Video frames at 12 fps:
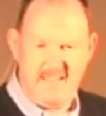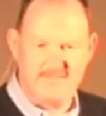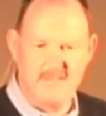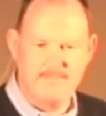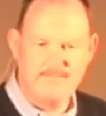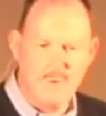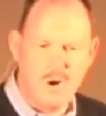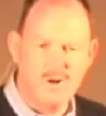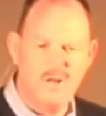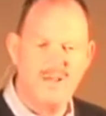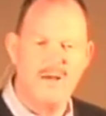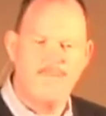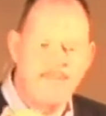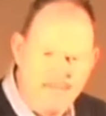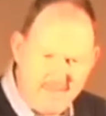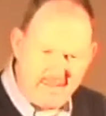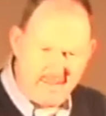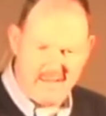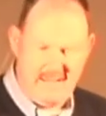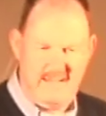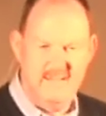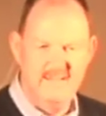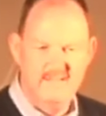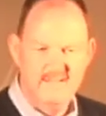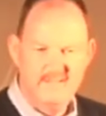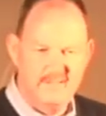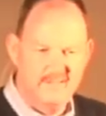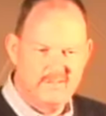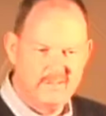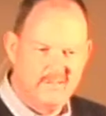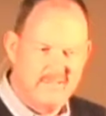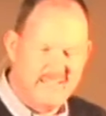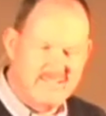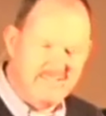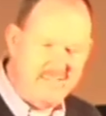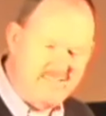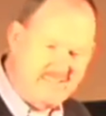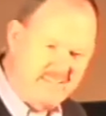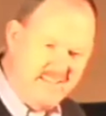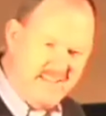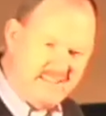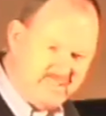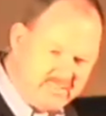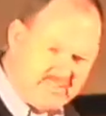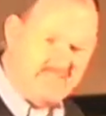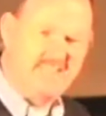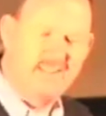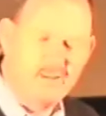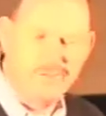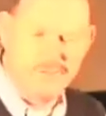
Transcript: it's a moral ability to, to it's, it, it's a skill